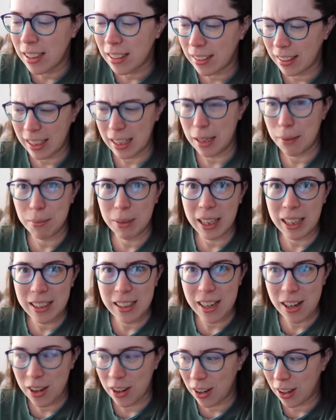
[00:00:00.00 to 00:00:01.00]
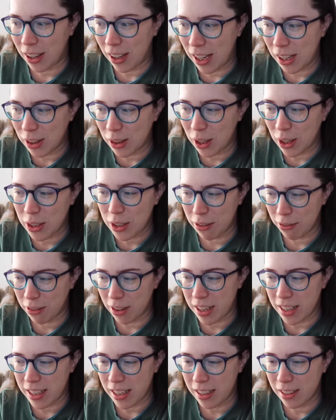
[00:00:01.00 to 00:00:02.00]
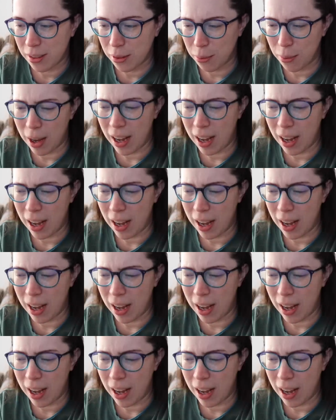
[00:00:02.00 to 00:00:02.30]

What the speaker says: Lainey blinked at her and looked affronted.